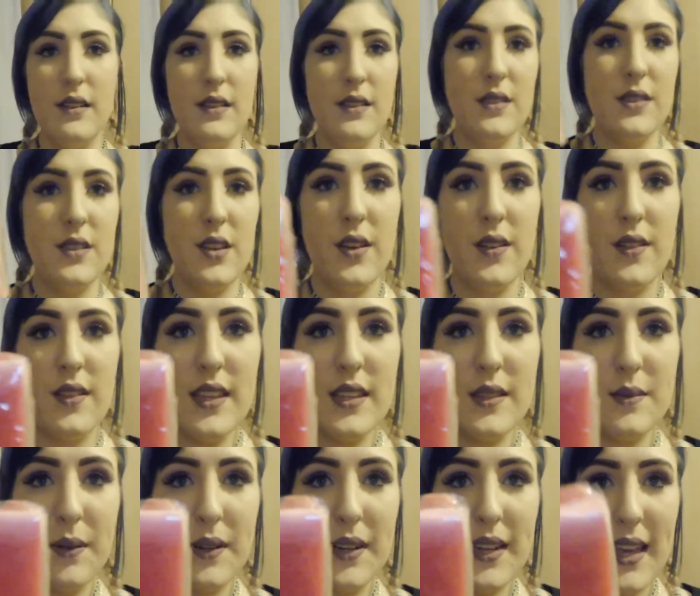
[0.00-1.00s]
So
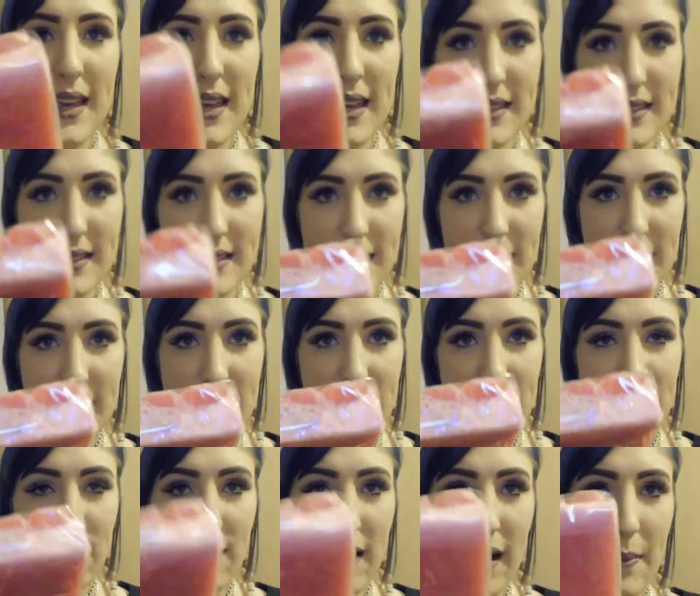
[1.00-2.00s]
this one here is still in
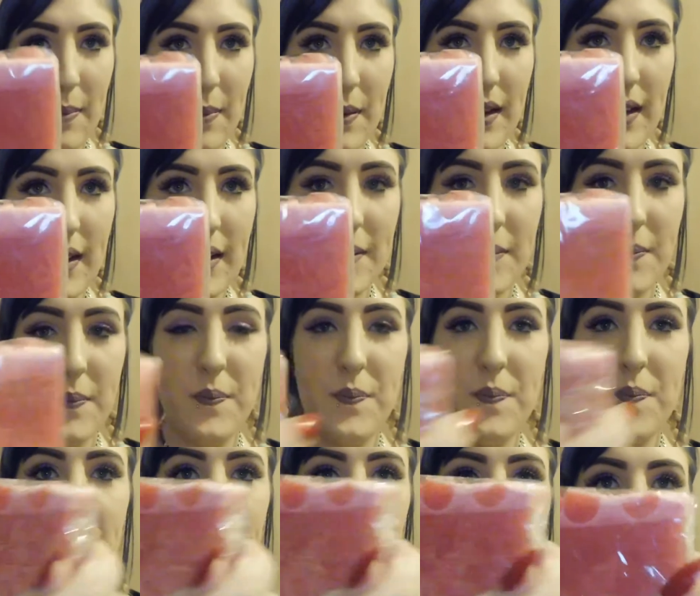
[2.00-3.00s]
the wrapper.
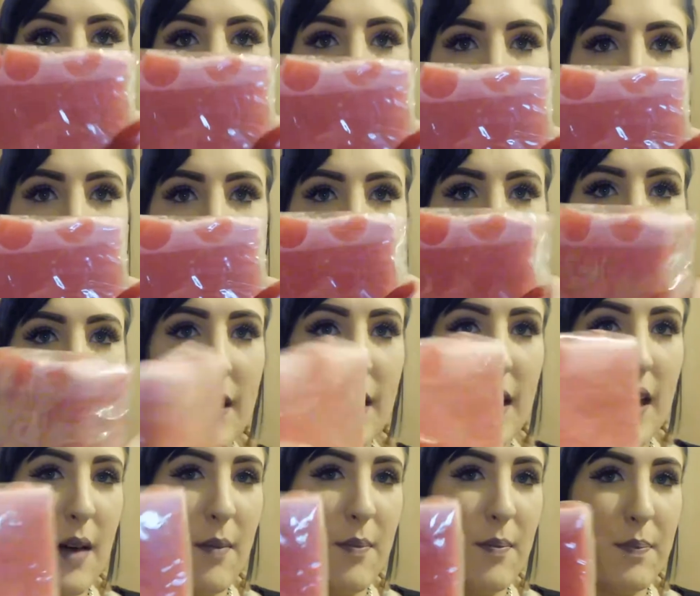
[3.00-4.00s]

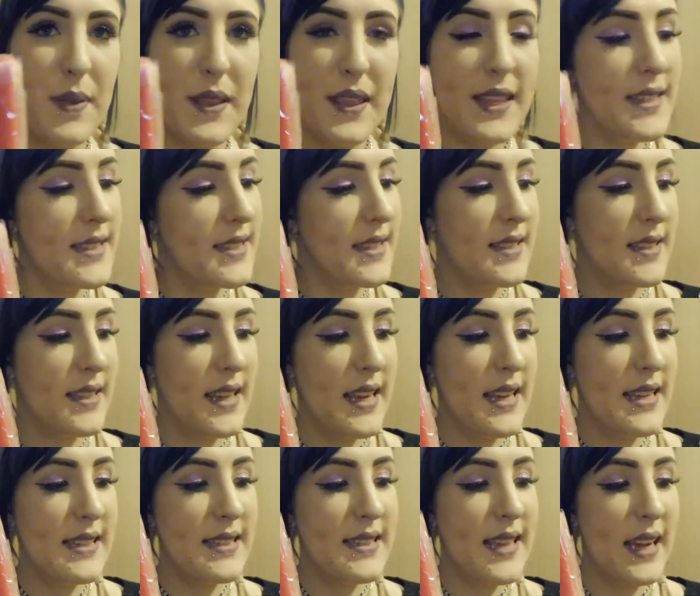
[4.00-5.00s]
But this is
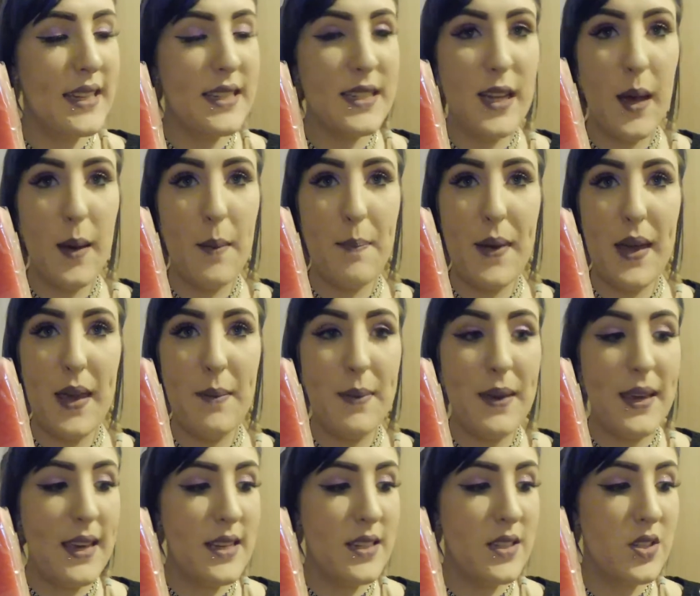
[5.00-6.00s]
the Santa
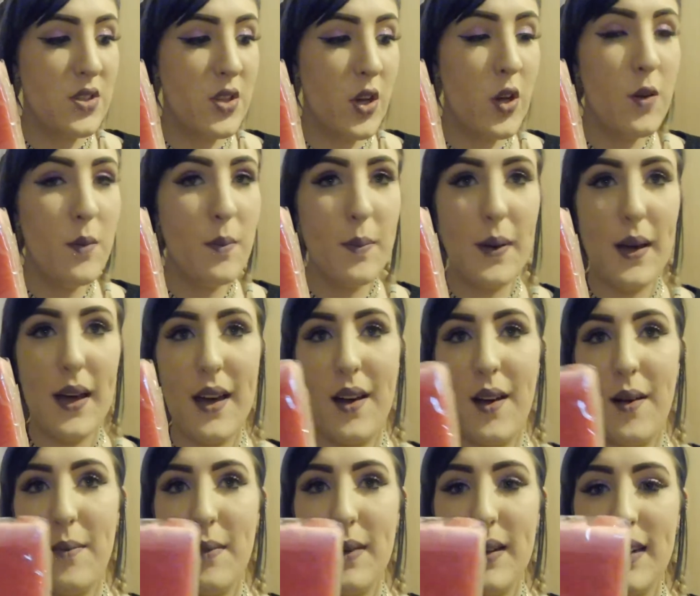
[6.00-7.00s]
Baby Soap,
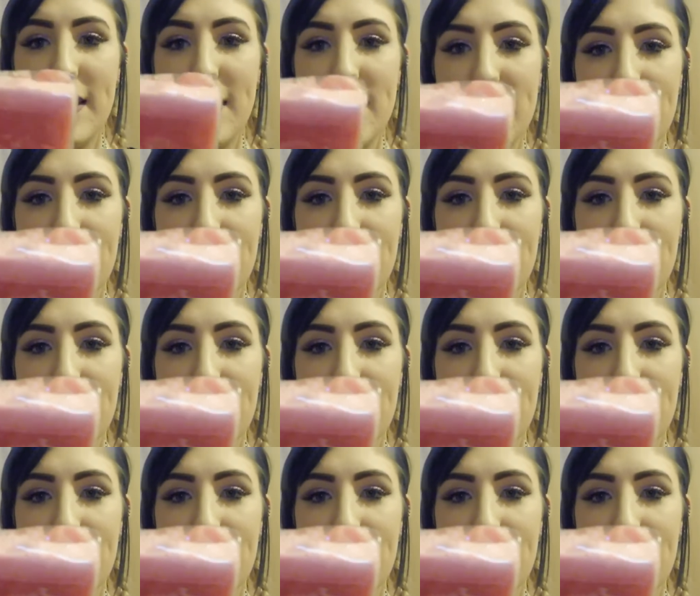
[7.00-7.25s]
and it's